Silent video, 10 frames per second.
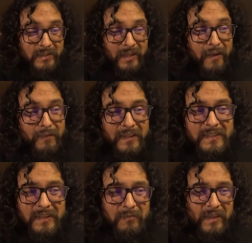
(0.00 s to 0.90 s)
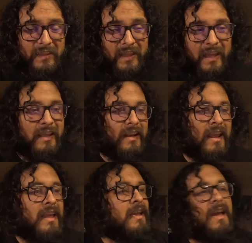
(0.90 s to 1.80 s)
Definitely something that
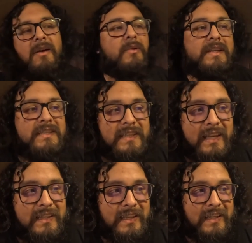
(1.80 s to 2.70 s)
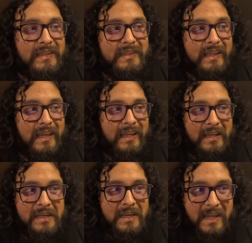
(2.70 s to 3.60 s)
I wouldn't say is like
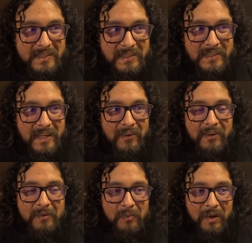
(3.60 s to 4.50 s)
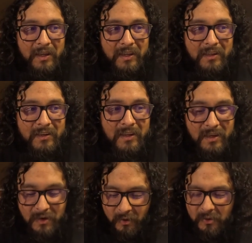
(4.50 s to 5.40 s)
necessary, but
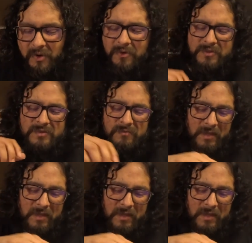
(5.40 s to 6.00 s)
who knows?